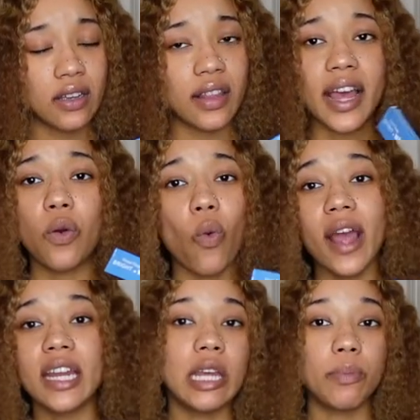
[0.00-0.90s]
like
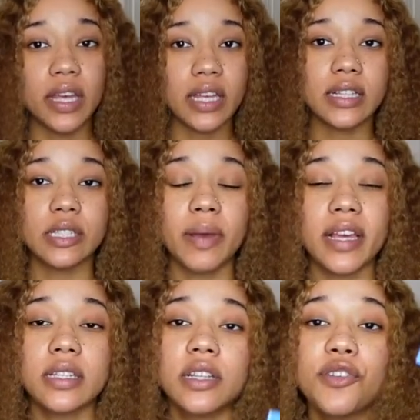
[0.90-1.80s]
whitening pins
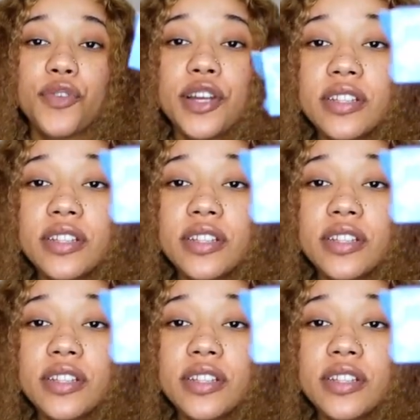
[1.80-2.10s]
basically for your